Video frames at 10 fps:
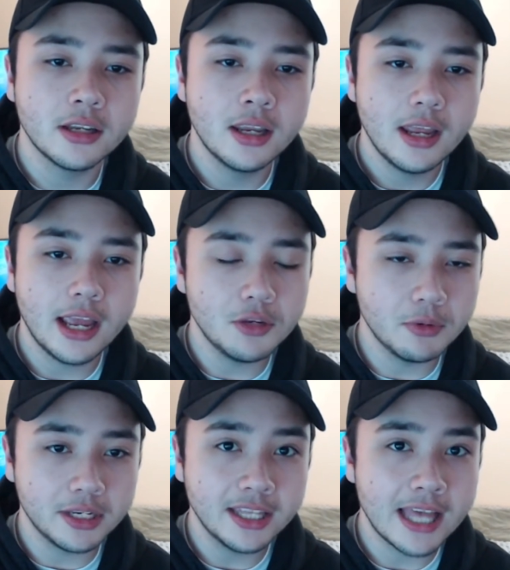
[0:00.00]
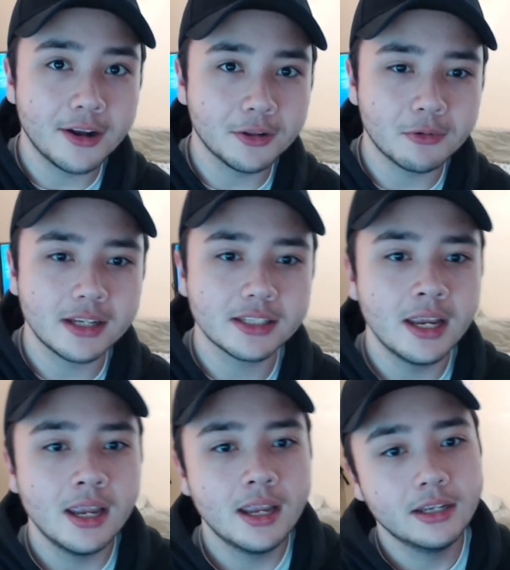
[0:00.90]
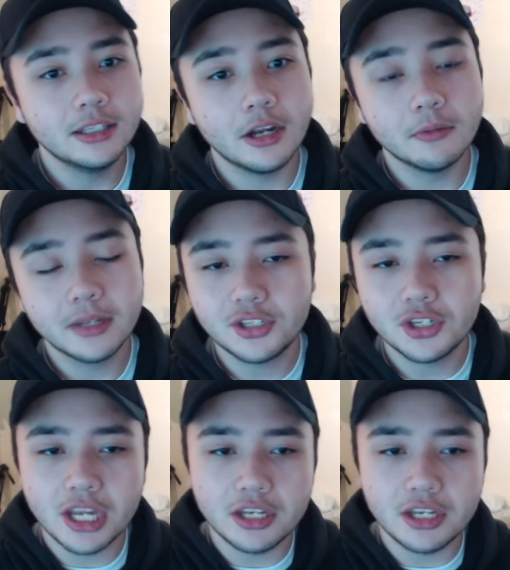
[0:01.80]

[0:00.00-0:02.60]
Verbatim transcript: and you wouldn't get that otherwise. You know, it's just it's a